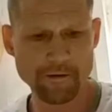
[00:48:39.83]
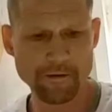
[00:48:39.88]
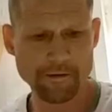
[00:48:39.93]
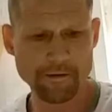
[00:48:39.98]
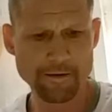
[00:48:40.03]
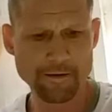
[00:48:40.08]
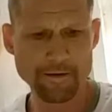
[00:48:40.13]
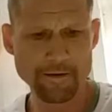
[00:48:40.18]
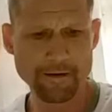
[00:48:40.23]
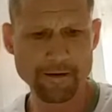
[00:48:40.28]

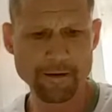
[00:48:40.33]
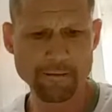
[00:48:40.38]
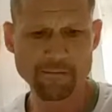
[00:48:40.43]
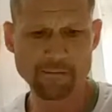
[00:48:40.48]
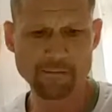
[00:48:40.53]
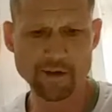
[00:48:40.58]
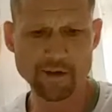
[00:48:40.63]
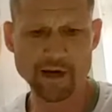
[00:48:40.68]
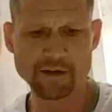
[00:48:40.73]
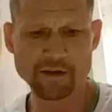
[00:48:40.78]

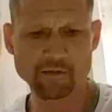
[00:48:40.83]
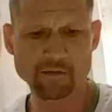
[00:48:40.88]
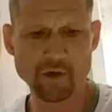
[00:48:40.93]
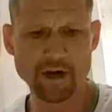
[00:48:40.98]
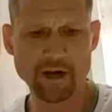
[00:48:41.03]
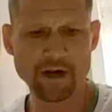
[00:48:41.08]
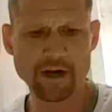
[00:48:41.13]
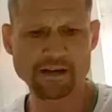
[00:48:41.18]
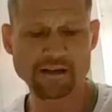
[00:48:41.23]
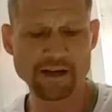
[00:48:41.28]
that's
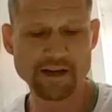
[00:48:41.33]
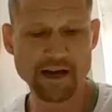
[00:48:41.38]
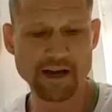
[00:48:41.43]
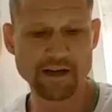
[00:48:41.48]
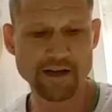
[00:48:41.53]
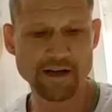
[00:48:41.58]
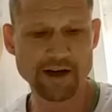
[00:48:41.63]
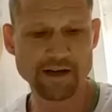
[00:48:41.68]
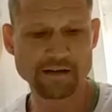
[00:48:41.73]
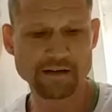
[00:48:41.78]
why I say
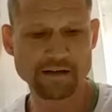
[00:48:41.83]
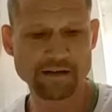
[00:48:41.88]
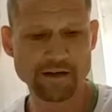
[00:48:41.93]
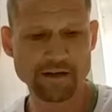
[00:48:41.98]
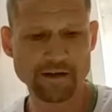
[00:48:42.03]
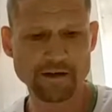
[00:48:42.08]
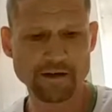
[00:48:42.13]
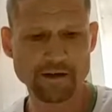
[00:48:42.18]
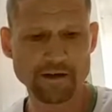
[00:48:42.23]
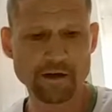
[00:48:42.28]

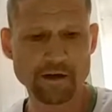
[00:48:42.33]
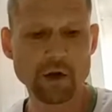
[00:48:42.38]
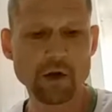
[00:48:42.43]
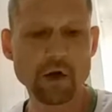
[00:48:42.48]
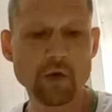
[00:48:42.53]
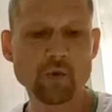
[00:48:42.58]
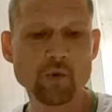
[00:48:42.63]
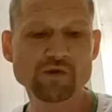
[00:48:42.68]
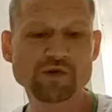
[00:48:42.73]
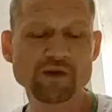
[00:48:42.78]
that.
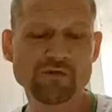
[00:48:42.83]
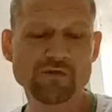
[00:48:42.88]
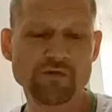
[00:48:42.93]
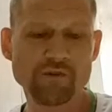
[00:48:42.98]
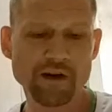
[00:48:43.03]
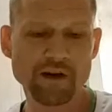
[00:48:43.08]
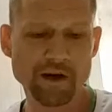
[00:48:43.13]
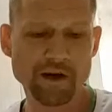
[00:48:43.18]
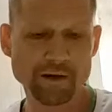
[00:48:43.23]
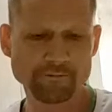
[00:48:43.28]
Lose the
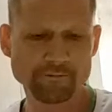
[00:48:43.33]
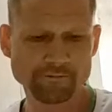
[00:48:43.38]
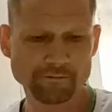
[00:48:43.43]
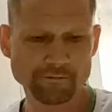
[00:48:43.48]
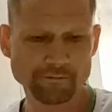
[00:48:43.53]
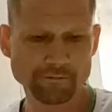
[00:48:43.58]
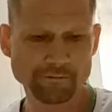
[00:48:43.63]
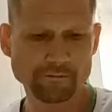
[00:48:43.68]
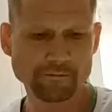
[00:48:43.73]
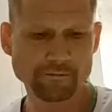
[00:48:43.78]
fear,
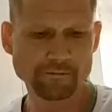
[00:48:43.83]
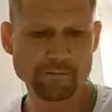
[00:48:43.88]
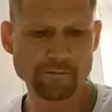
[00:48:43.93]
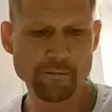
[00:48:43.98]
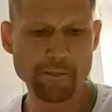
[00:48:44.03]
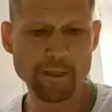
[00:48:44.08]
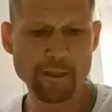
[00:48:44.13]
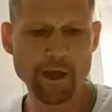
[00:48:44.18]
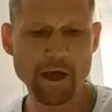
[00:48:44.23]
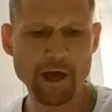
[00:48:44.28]

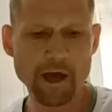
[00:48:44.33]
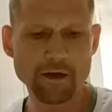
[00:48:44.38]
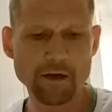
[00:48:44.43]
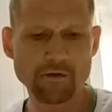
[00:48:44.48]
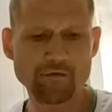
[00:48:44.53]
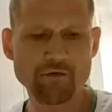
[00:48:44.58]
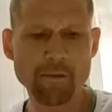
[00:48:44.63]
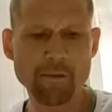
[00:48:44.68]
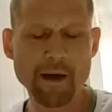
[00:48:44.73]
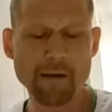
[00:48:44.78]
and
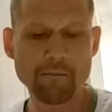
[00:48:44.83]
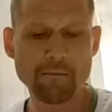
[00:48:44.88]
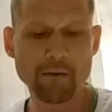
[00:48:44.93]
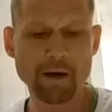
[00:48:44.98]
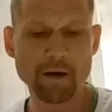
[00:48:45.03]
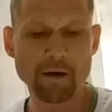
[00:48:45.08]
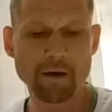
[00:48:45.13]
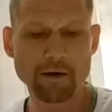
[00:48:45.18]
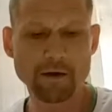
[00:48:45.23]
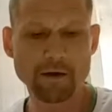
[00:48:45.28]

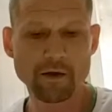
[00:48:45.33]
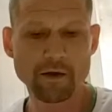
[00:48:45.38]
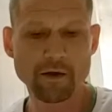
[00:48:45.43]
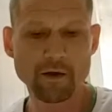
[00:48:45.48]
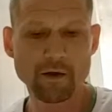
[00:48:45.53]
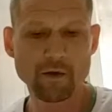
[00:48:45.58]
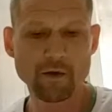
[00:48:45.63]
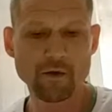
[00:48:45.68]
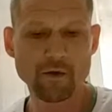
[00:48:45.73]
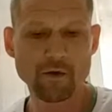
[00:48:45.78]
remember,
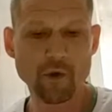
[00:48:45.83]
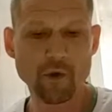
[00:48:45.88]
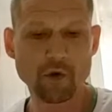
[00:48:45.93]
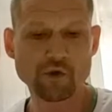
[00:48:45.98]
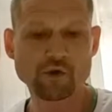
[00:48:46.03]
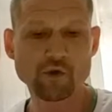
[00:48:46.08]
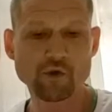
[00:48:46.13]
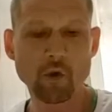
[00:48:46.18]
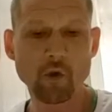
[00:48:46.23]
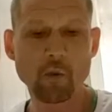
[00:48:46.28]

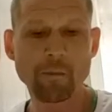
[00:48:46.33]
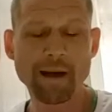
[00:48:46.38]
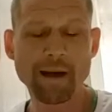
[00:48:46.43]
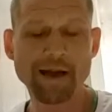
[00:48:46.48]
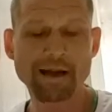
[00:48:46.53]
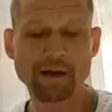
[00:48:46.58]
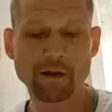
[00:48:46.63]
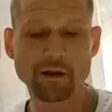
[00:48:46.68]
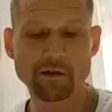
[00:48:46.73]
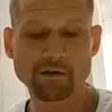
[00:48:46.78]
not all
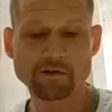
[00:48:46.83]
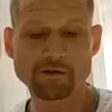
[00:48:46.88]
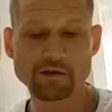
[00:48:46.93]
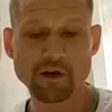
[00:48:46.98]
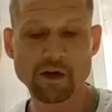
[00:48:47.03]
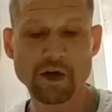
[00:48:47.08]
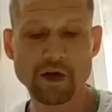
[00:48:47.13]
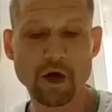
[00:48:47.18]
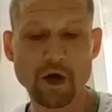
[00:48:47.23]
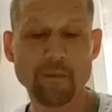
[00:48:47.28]
battles
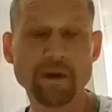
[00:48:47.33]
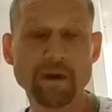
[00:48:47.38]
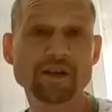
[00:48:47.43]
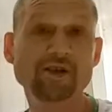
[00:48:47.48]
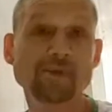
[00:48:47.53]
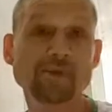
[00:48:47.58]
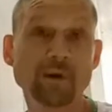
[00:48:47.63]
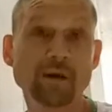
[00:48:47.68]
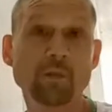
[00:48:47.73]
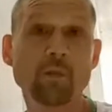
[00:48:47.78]
are going
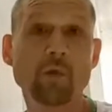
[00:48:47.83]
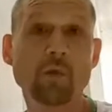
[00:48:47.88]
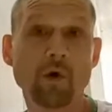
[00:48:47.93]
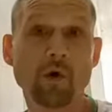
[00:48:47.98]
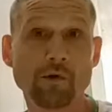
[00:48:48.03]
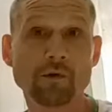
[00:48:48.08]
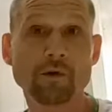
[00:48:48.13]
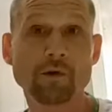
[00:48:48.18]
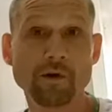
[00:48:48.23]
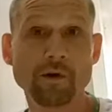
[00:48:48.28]
to be
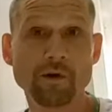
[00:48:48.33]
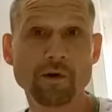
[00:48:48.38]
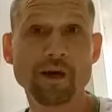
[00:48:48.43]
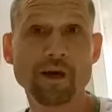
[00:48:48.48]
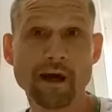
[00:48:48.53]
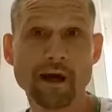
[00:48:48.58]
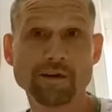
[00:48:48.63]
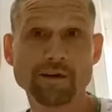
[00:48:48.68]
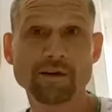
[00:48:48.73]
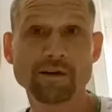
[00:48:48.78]
won,
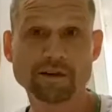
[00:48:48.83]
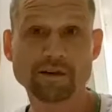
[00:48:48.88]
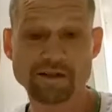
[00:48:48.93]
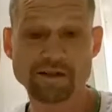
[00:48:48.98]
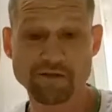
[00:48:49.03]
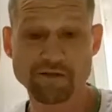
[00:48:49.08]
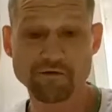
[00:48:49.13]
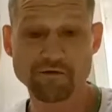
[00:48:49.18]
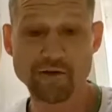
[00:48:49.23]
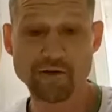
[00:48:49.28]
okay? This is
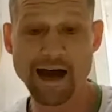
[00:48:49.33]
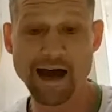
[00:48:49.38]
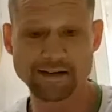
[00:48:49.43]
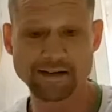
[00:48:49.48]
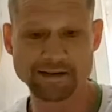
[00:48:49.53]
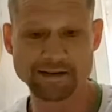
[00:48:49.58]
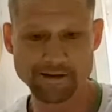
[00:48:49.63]
a fact.